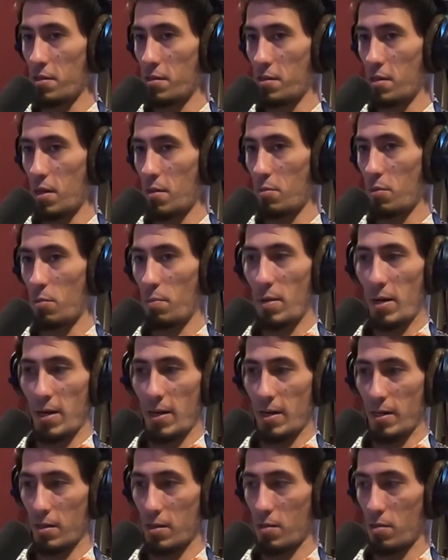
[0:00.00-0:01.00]
sample
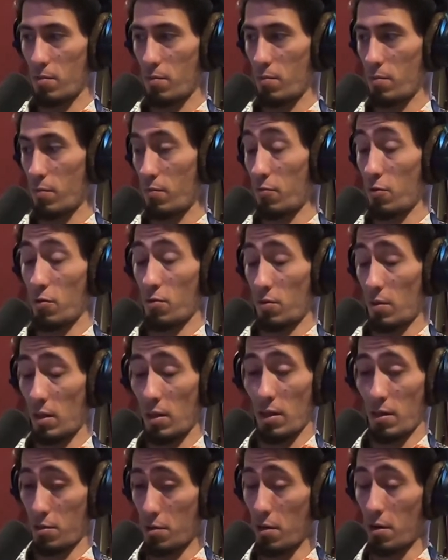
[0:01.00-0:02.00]
packs for
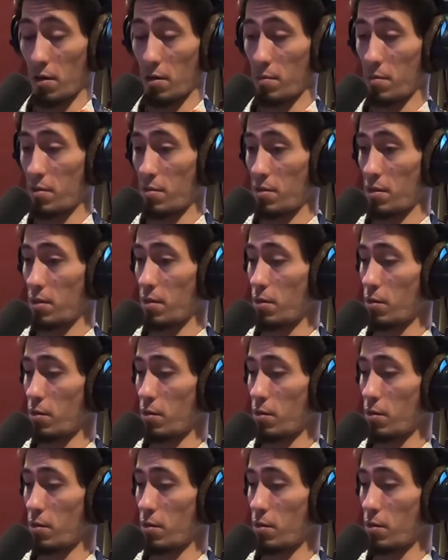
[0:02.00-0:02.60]
electronic music.